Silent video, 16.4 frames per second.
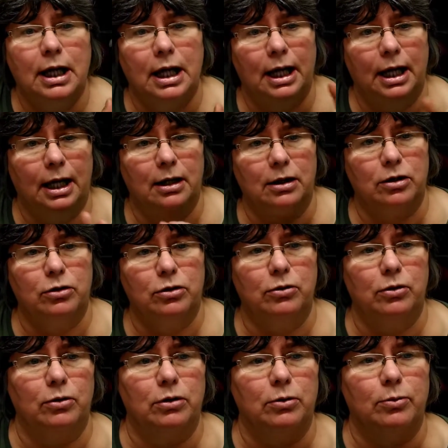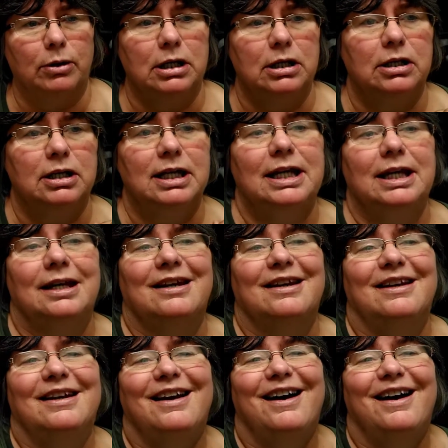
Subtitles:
and you know what you need.